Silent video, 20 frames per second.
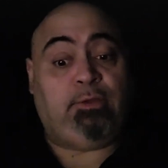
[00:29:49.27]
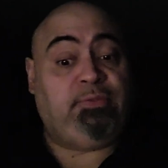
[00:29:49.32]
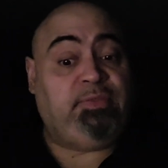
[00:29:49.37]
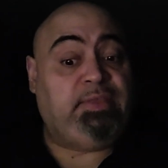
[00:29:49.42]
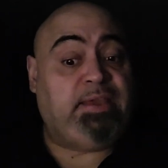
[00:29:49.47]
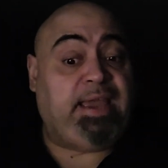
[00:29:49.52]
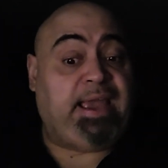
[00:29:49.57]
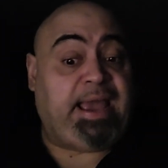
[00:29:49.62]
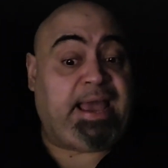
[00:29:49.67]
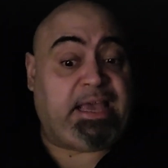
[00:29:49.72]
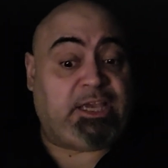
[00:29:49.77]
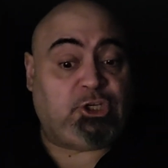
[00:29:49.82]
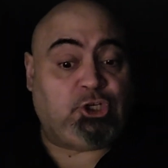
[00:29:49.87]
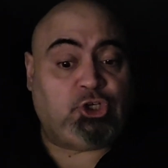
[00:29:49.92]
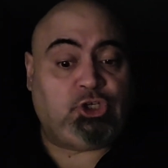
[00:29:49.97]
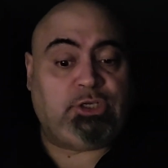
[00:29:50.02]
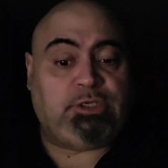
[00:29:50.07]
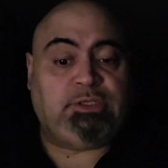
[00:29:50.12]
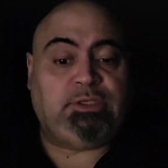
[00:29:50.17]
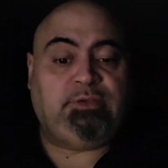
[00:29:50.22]
the
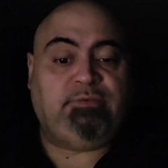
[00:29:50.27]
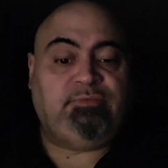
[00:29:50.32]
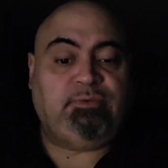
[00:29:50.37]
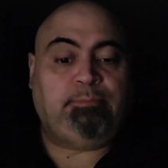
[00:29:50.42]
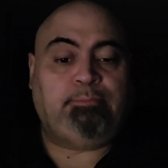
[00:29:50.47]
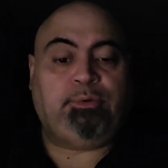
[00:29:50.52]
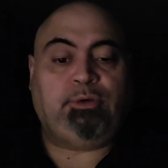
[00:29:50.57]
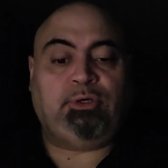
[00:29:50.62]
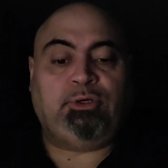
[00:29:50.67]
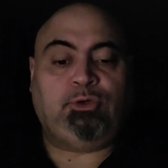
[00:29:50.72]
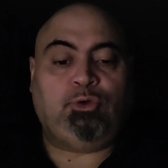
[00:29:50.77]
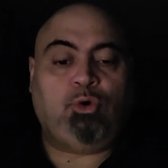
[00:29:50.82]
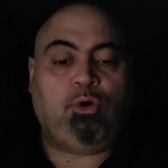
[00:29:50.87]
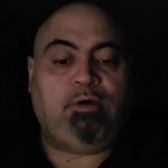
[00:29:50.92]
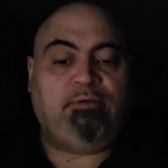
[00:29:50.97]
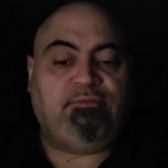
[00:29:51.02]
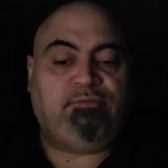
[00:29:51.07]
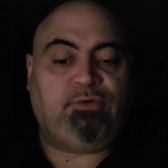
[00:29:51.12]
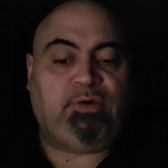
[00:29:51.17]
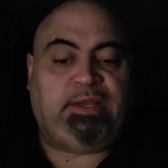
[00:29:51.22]
ashes of the burnt
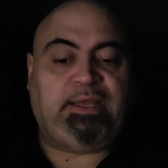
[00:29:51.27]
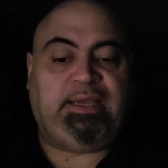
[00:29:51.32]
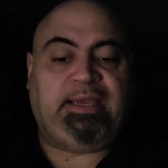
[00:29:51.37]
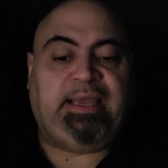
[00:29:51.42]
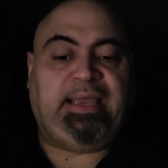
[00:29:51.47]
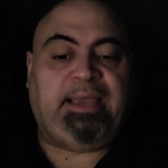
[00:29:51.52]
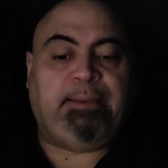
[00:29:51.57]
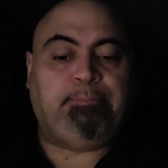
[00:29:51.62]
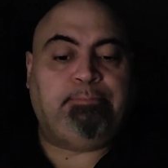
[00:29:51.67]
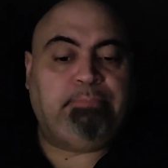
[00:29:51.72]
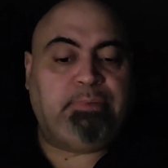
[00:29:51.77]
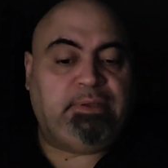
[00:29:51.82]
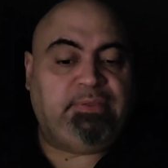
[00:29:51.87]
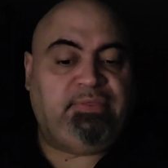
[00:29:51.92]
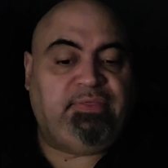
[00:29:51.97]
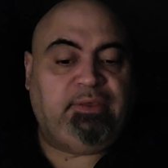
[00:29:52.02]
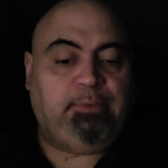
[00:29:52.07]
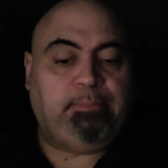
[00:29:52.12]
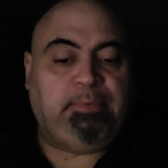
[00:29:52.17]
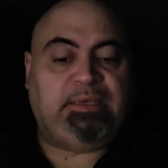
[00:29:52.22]
offering and put
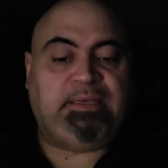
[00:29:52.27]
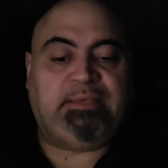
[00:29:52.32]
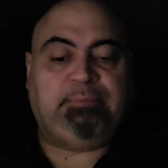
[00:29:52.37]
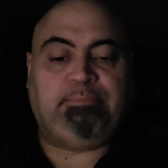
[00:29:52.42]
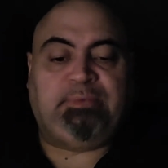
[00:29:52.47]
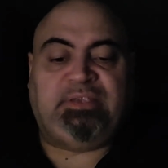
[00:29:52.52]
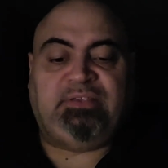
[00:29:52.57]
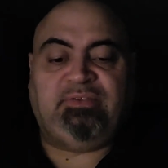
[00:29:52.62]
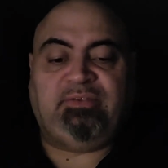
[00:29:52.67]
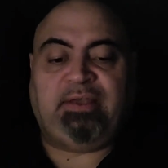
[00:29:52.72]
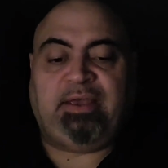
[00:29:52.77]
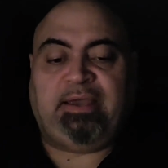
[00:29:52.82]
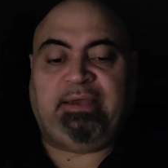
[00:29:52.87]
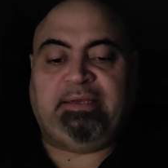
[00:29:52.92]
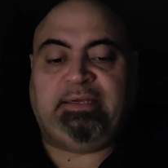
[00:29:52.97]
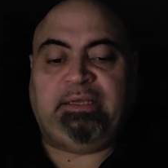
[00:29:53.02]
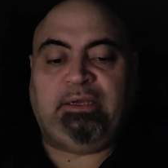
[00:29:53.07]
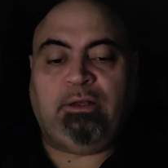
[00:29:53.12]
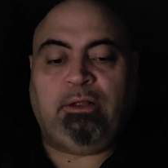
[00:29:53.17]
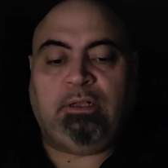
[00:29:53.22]
them beside
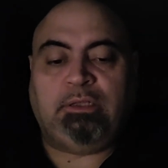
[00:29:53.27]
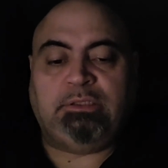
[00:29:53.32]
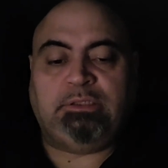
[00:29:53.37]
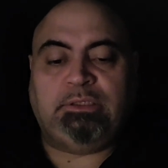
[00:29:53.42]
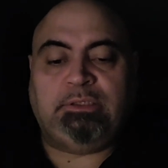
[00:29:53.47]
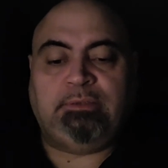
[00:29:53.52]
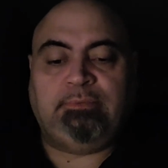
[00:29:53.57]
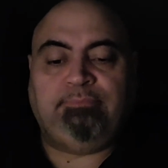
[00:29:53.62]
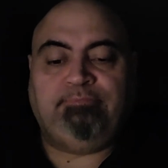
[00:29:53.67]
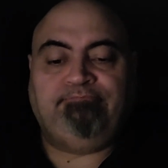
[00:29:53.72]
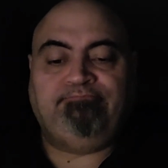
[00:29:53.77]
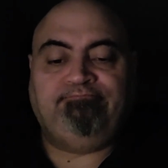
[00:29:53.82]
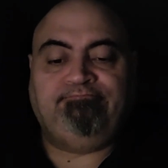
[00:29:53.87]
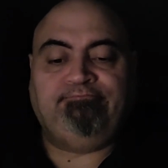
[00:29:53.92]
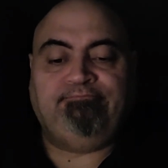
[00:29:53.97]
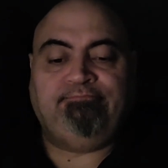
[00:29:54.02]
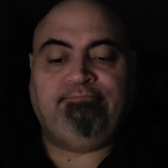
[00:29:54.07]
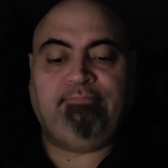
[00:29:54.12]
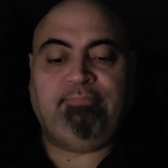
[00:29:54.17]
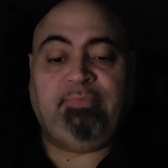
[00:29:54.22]
the altar.
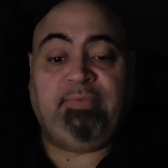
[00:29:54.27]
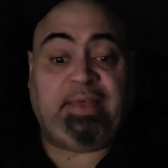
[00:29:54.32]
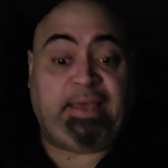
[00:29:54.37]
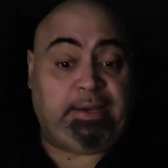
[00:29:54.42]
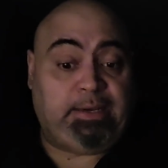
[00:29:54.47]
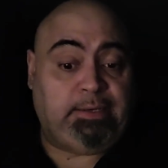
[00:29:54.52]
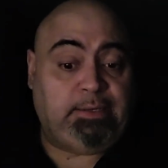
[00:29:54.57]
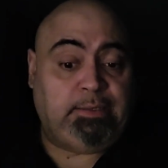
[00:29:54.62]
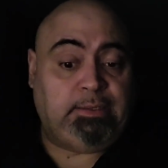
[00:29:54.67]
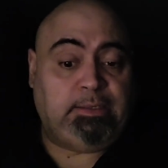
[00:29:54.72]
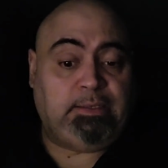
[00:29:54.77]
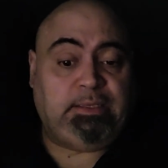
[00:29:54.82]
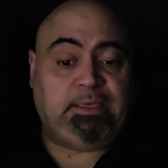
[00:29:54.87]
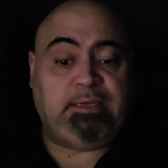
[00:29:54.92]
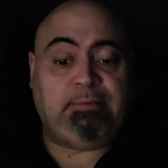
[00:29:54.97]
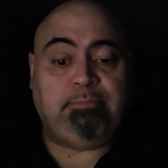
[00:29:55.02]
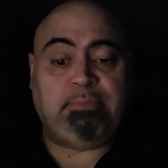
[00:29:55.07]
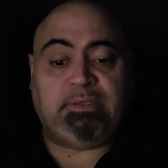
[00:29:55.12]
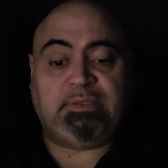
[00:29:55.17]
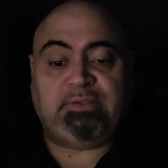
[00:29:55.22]
Then
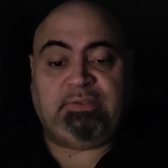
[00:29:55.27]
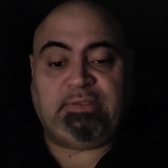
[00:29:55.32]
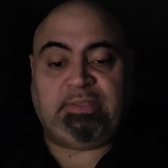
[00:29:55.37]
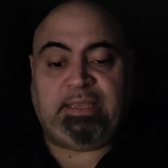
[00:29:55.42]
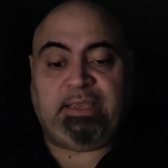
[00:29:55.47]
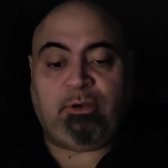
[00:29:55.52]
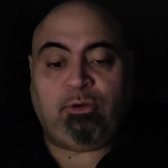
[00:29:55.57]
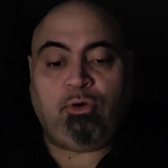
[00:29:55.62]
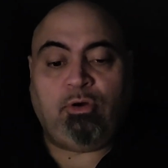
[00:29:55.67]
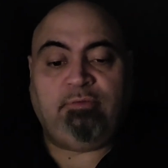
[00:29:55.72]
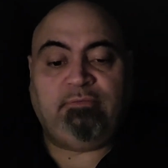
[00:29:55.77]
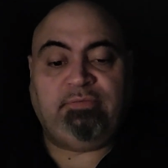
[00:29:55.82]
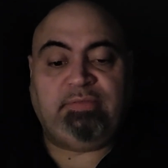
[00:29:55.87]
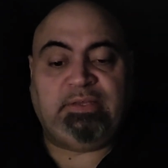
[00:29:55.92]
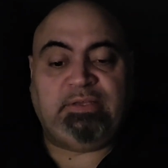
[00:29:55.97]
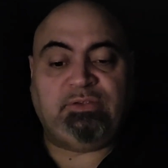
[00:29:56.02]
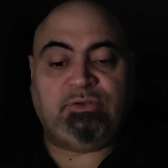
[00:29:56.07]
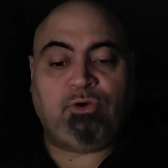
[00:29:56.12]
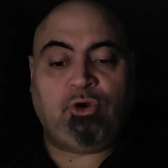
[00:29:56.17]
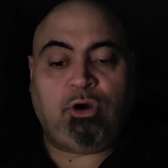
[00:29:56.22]
he must take off
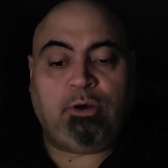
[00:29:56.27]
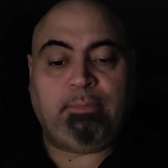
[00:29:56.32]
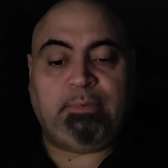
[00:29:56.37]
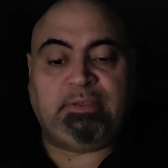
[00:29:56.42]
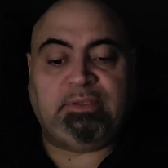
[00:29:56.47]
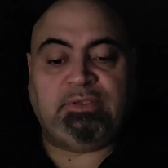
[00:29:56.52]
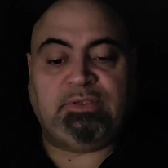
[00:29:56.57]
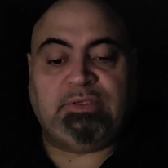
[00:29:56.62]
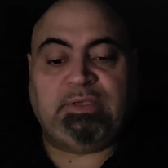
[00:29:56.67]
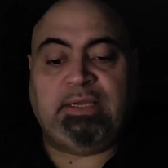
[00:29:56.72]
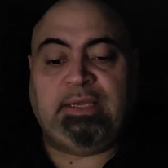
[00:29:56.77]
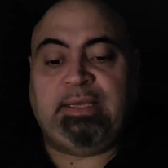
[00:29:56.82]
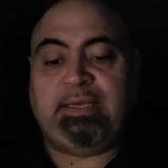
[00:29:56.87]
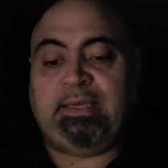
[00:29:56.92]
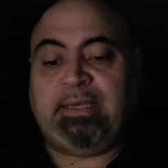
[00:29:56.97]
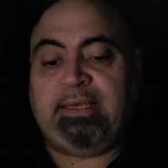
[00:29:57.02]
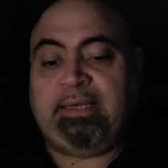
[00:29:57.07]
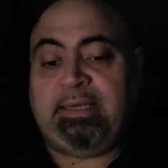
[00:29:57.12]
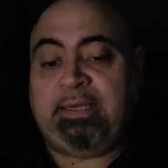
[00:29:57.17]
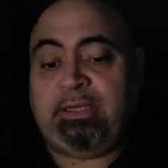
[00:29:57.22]
these garments,
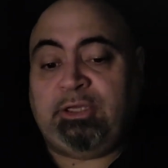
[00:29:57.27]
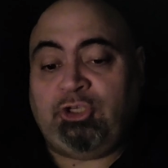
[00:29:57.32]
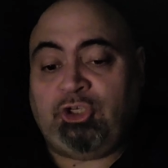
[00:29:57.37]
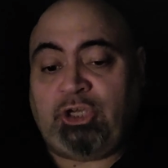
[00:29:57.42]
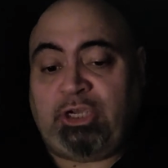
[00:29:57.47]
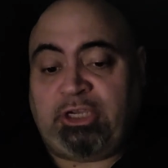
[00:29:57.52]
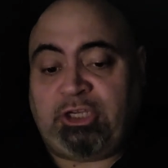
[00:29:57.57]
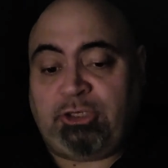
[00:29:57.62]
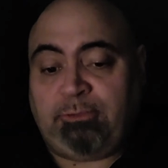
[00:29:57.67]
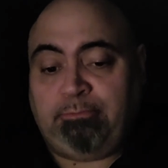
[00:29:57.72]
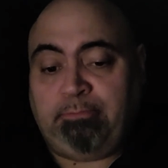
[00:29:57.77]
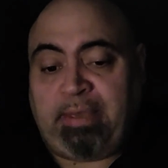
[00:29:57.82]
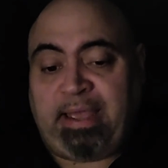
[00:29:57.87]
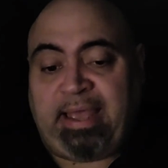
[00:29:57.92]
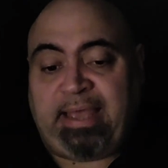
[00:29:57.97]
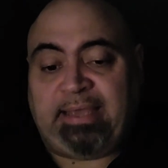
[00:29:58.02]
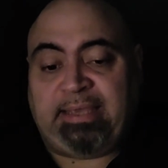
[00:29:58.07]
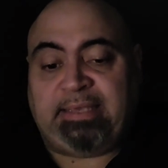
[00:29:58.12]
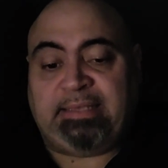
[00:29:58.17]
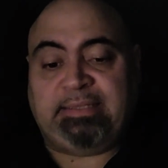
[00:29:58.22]
change
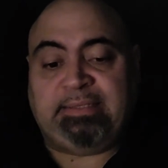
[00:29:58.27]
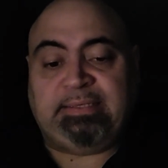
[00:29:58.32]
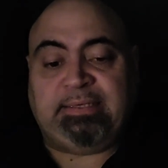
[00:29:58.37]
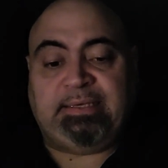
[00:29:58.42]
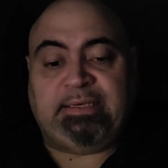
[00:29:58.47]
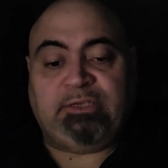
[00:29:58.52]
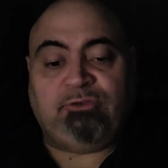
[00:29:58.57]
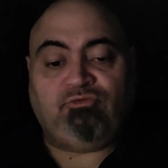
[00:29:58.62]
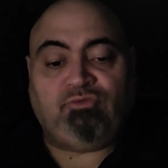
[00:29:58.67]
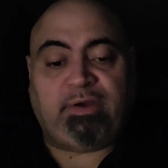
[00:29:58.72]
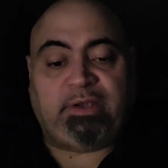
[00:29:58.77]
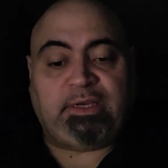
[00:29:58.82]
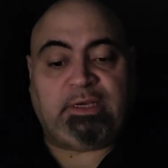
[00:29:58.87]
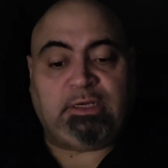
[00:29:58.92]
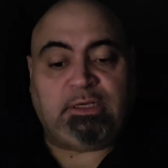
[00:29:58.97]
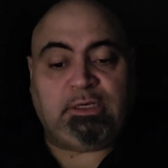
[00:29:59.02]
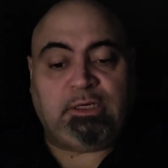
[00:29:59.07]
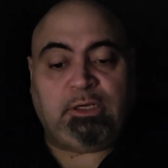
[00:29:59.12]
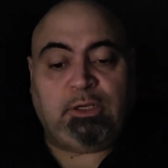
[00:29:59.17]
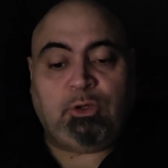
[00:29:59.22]
back into his
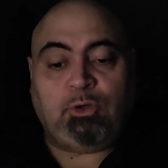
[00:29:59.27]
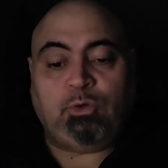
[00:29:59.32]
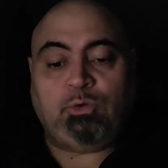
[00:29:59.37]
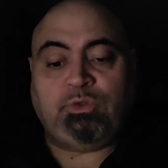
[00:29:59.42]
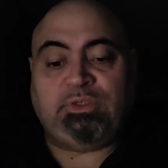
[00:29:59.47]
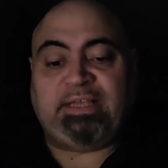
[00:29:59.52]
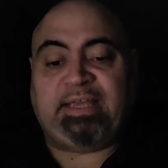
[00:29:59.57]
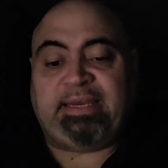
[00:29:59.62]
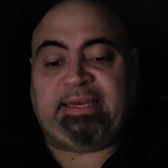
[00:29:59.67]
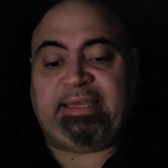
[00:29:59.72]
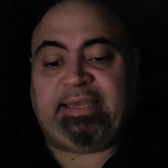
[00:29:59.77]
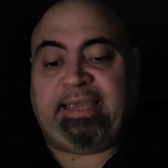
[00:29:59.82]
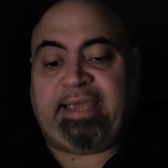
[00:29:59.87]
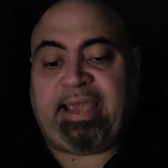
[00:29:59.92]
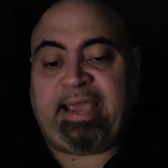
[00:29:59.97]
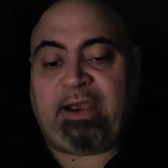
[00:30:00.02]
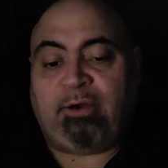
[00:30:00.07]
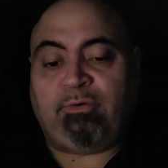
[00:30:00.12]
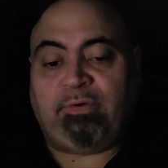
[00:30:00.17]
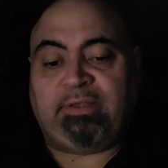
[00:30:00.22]
regular clothes, and
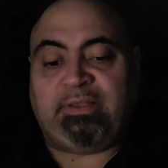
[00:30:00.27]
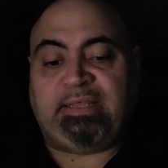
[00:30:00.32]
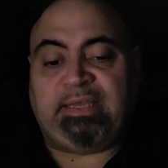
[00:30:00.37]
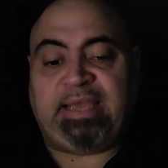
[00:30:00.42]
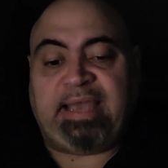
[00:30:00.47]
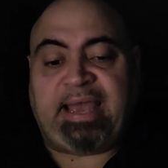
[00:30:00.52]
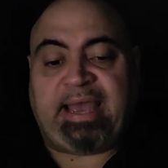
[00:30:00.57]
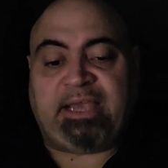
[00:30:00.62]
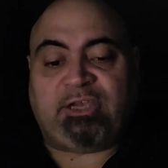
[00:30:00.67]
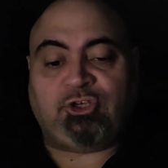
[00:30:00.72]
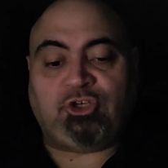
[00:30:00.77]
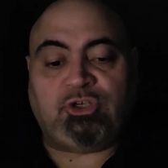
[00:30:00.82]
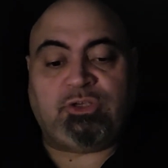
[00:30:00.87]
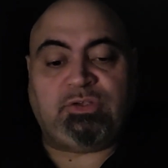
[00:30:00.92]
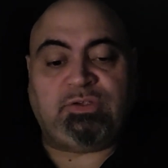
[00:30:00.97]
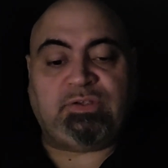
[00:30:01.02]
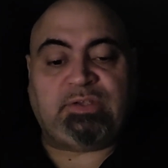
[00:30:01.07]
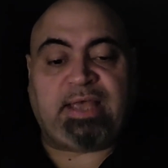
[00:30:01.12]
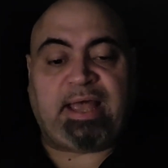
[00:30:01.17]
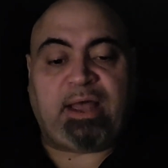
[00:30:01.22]
carry the
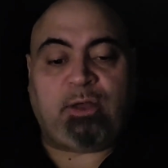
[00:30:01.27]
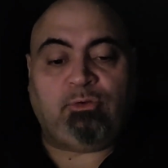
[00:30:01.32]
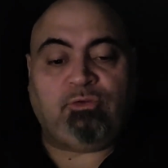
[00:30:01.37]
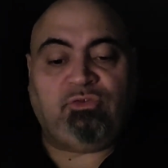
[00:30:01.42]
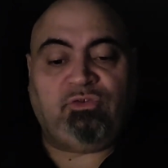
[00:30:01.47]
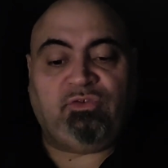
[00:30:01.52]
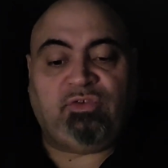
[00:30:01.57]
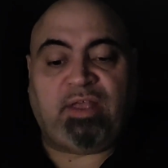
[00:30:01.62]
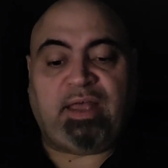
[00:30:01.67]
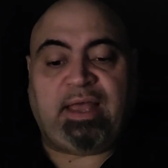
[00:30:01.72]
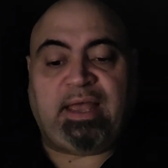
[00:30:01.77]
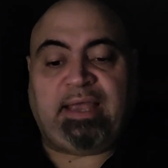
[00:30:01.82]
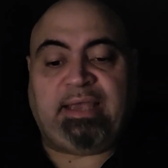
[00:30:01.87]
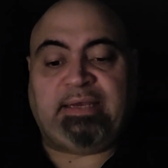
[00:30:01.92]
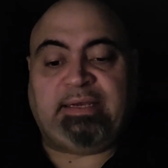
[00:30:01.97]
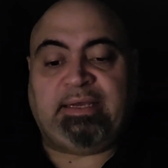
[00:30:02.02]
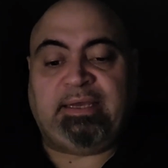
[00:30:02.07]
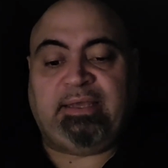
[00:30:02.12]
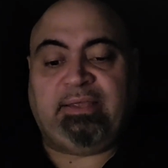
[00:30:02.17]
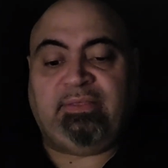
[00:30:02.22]
ashes
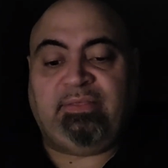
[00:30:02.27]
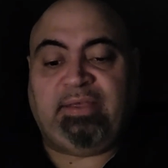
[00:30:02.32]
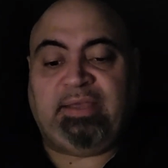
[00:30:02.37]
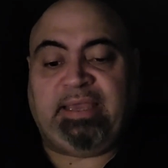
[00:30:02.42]
outside the